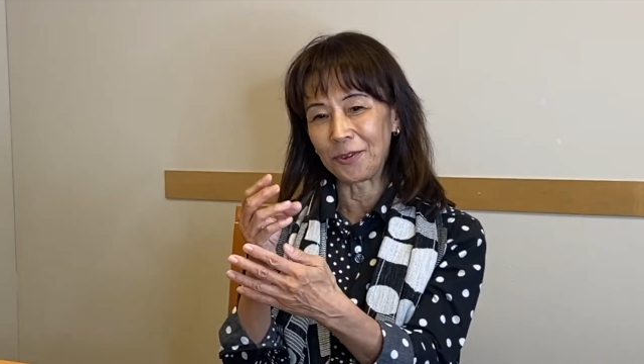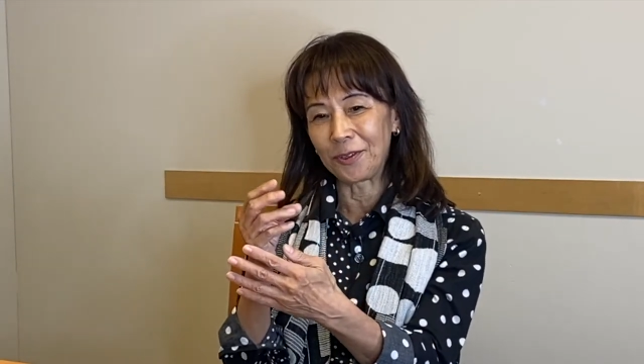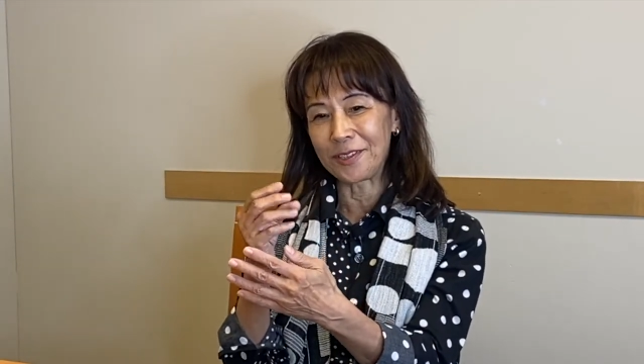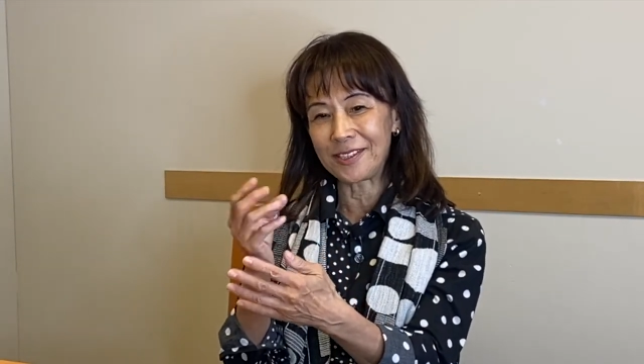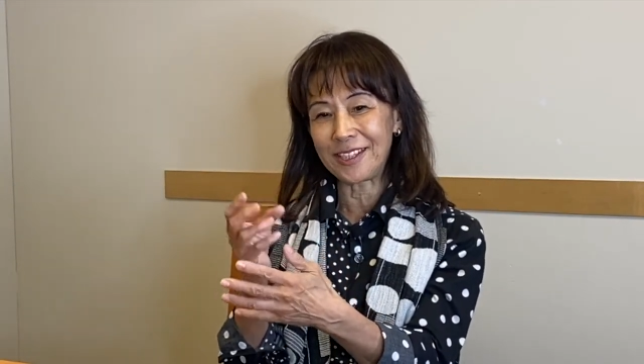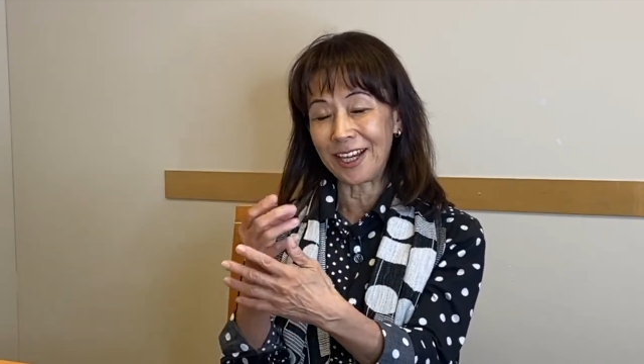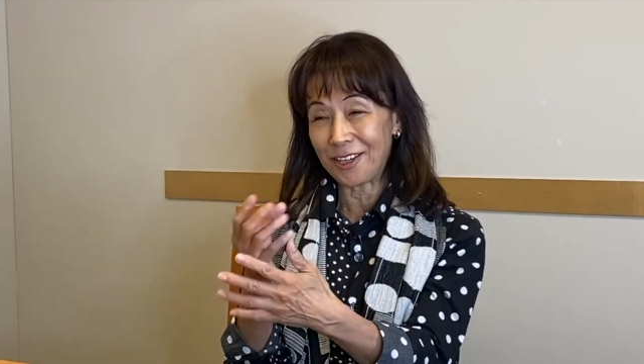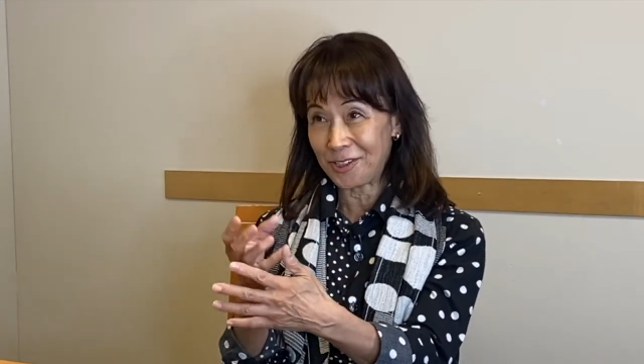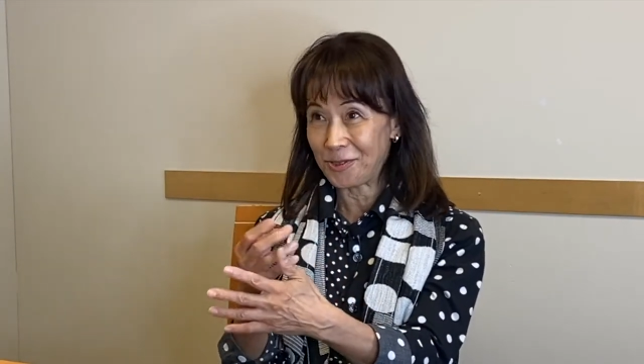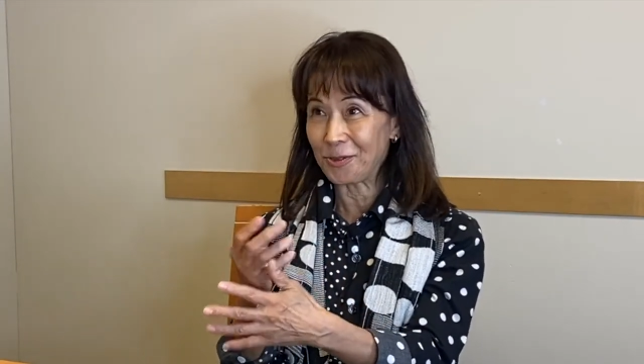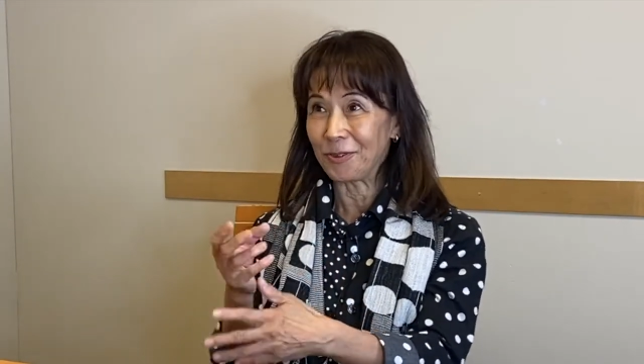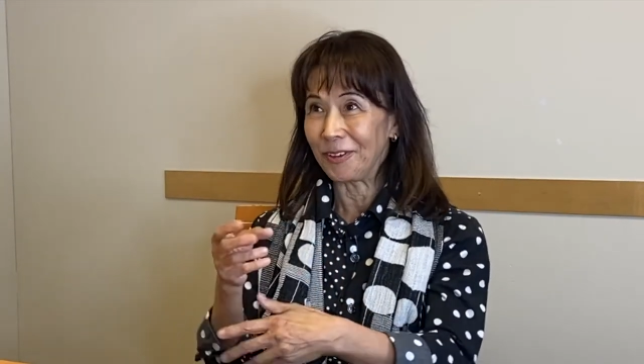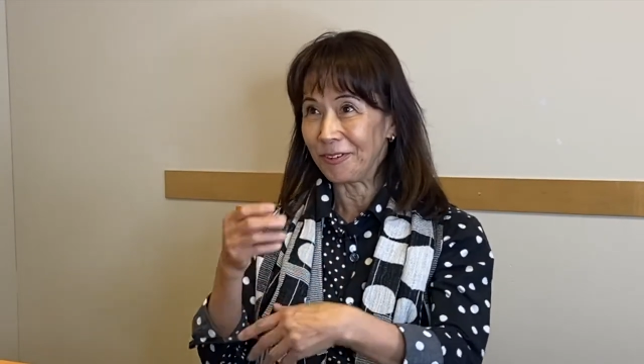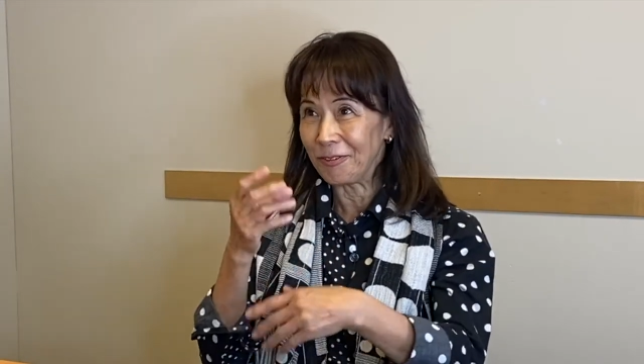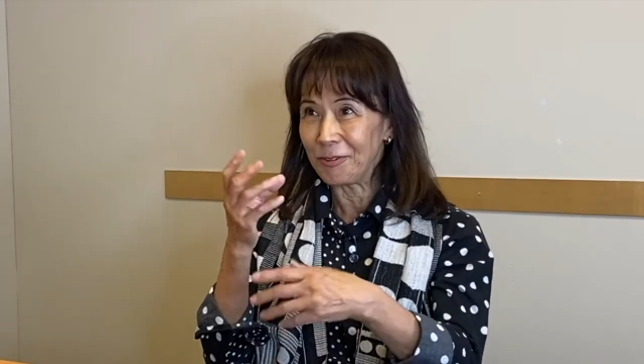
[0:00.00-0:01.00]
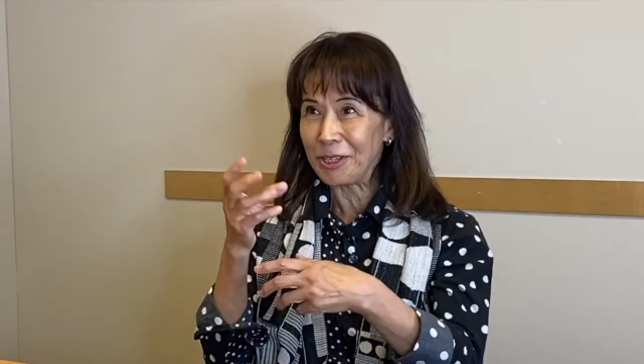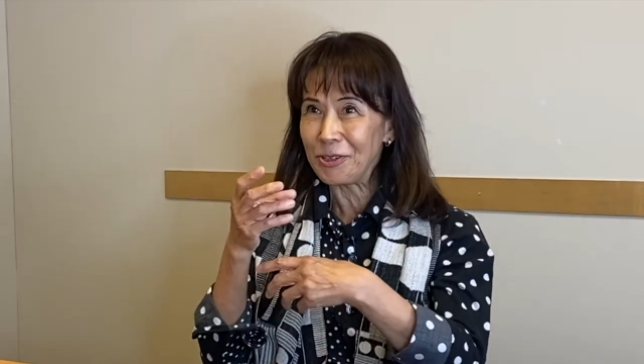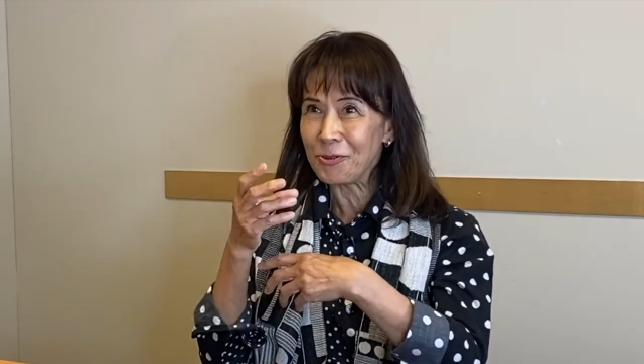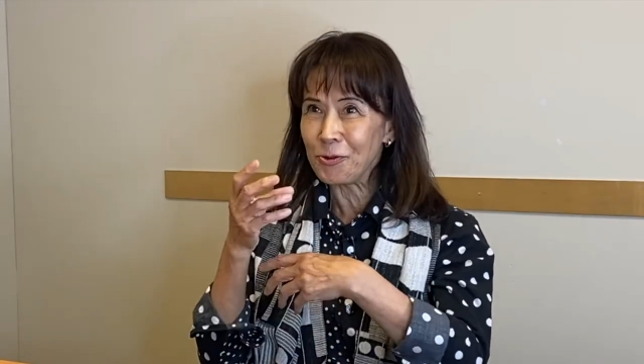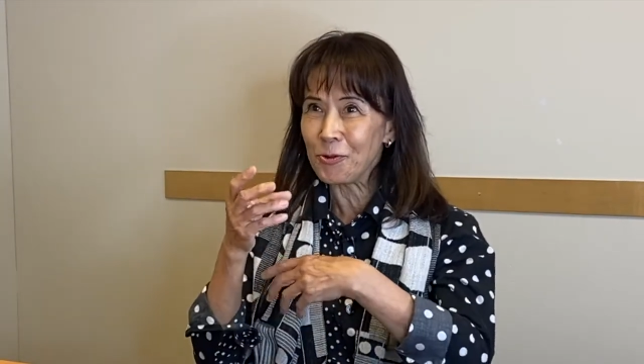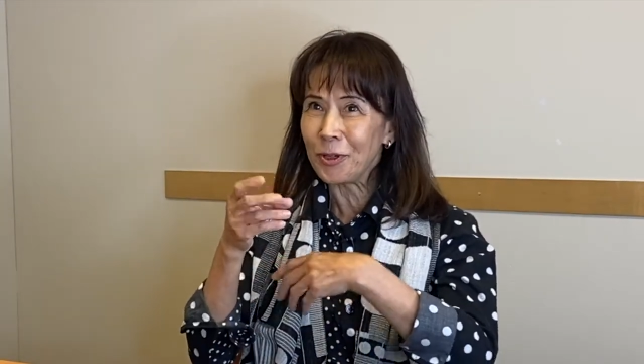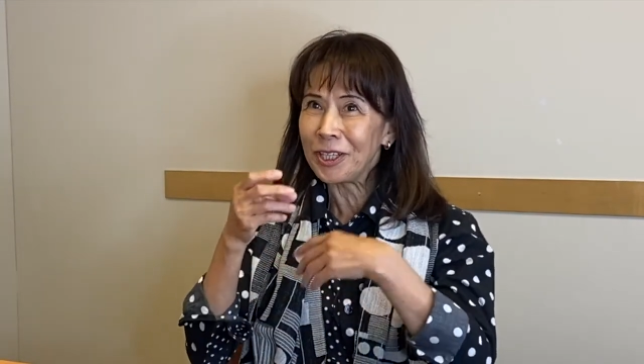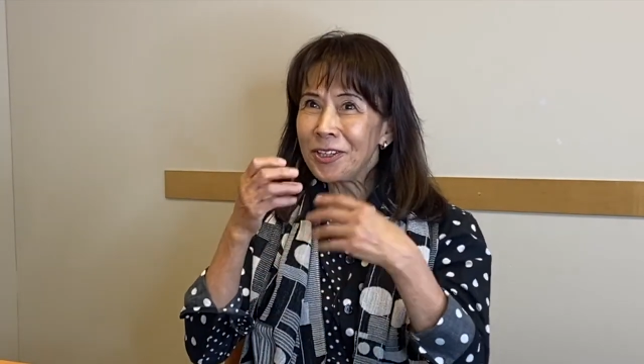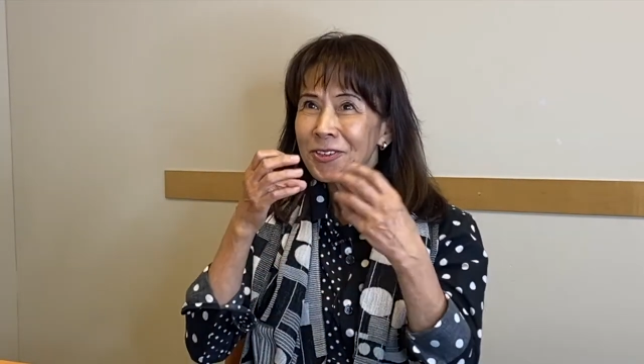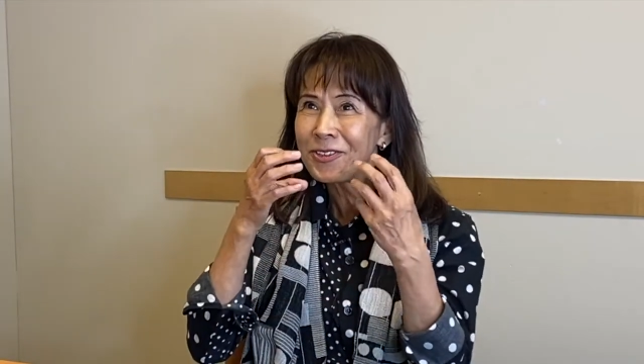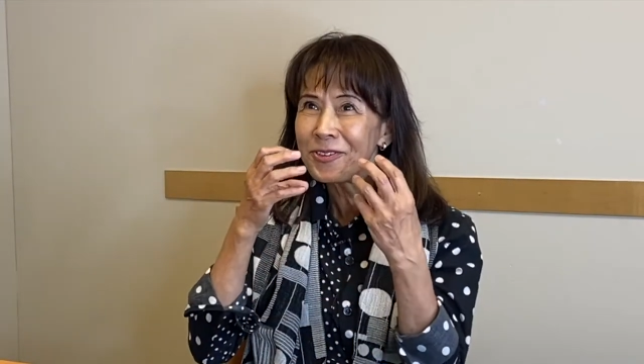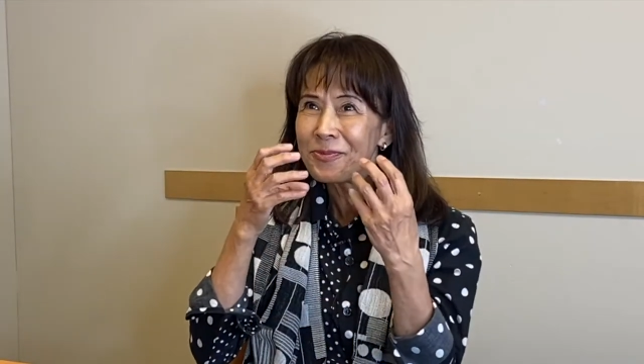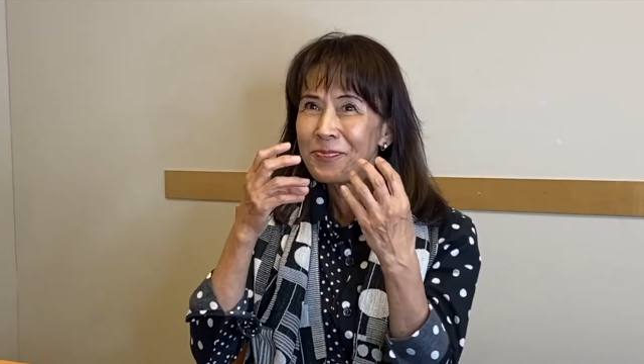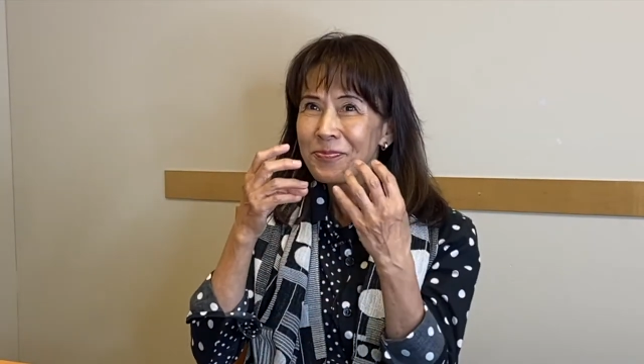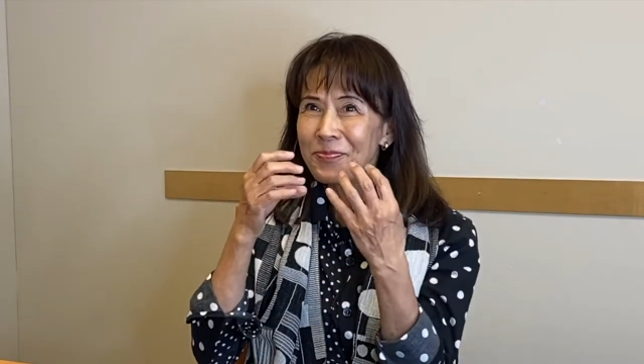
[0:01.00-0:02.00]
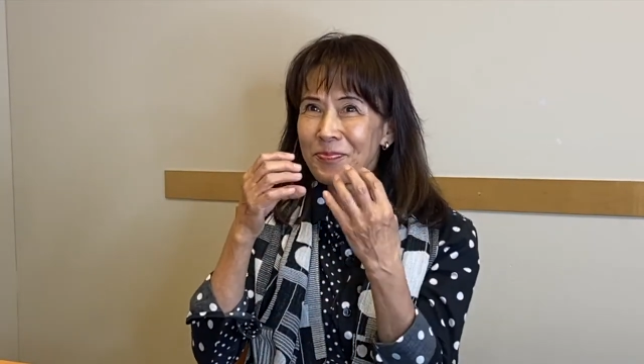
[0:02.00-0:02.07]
sax or wind